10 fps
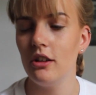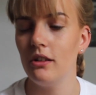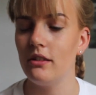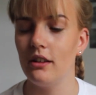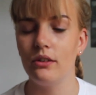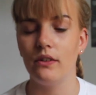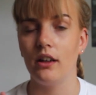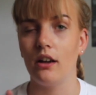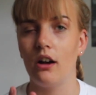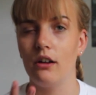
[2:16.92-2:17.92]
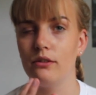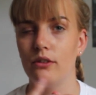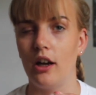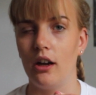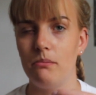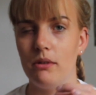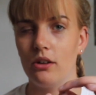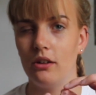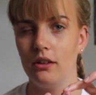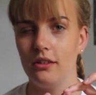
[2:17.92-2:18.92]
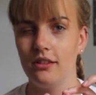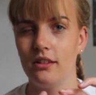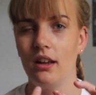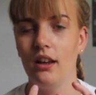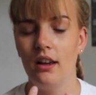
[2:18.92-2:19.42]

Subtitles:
use this finger, I've heard, because